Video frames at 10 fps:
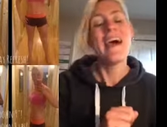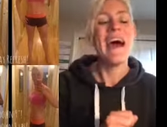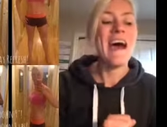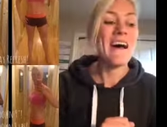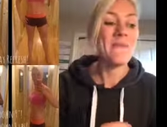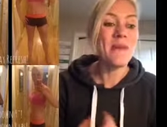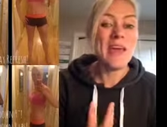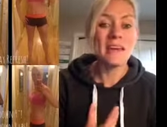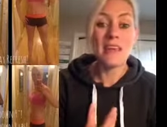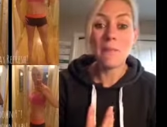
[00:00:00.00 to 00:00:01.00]
um,
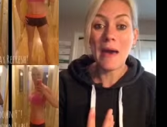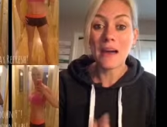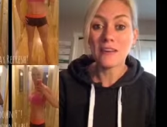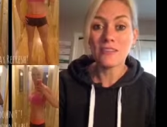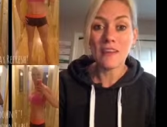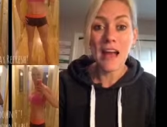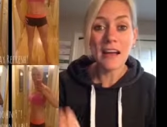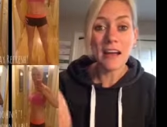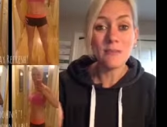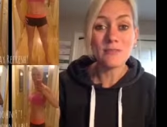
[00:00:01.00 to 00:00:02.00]
and get back on
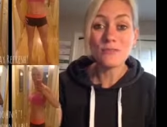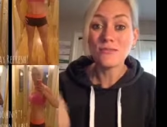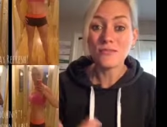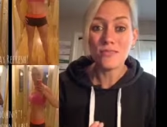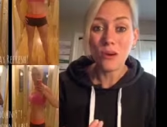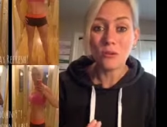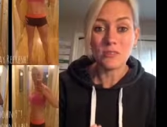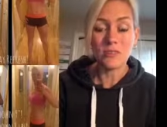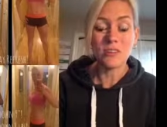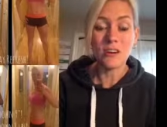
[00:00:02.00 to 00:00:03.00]
track. I'm so
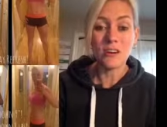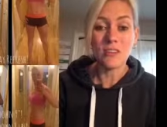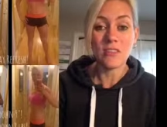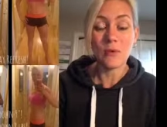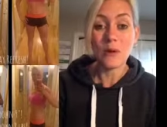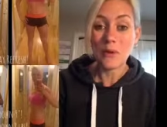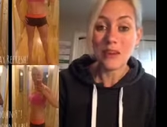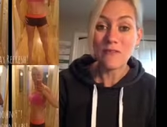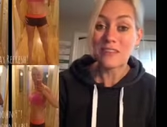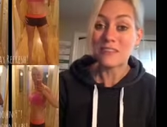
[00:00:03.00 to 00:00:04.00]
stoked to start the
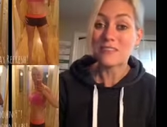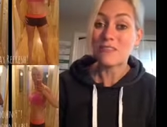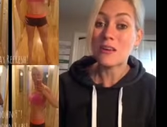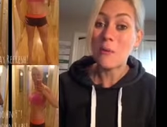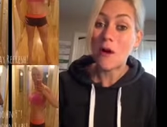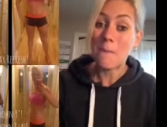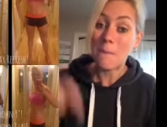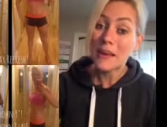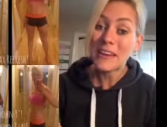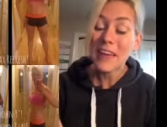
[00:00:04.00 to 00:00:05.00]
21 Day Fix Extreme
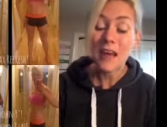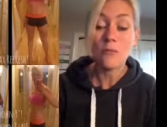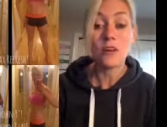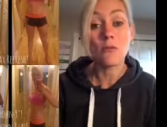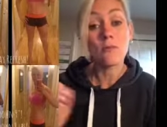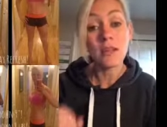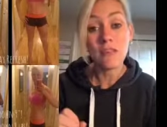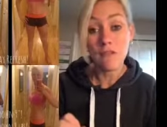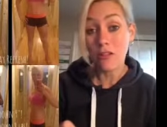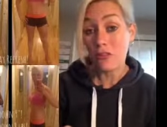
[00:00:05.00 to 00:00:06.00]
on Monday. I'm going to
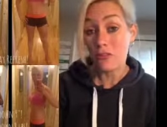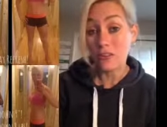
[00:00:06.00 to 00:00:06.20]
really follow the